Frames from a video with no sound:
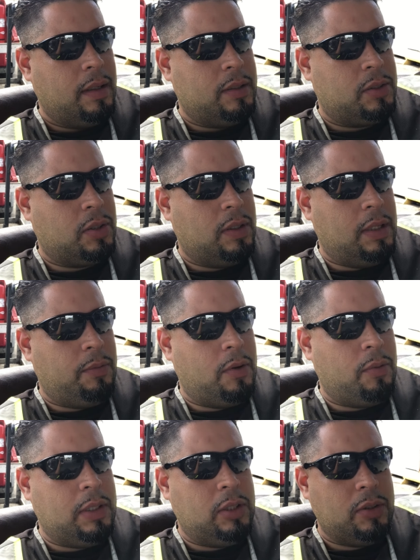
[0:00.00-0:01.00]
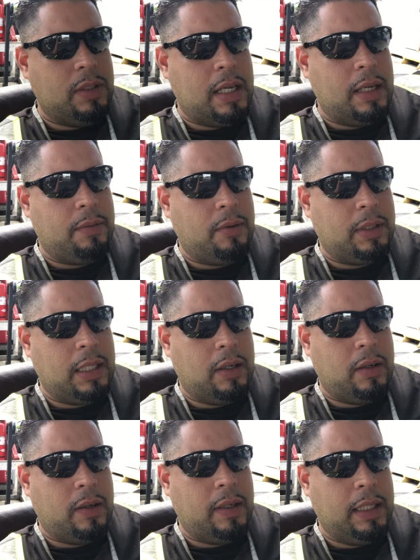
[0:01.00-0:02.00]
And so then when we do that, when we get
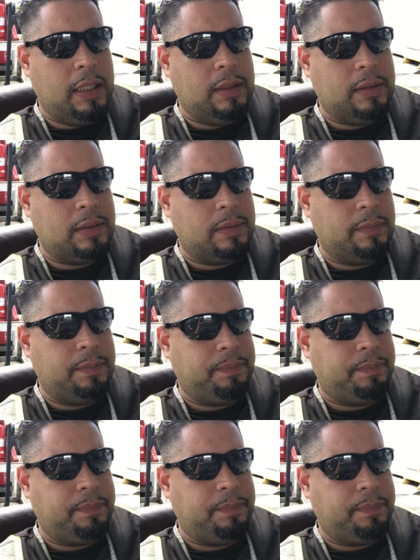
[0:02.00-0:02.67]
on our knees,